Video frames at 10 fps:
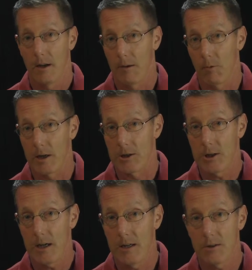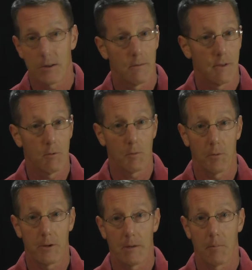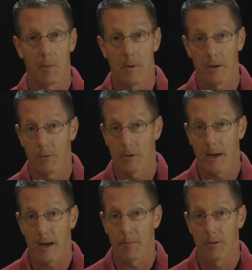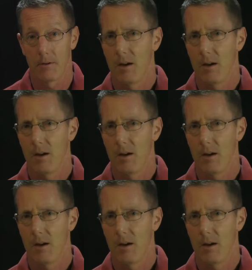and when it changed, they weren't prepared to adapt.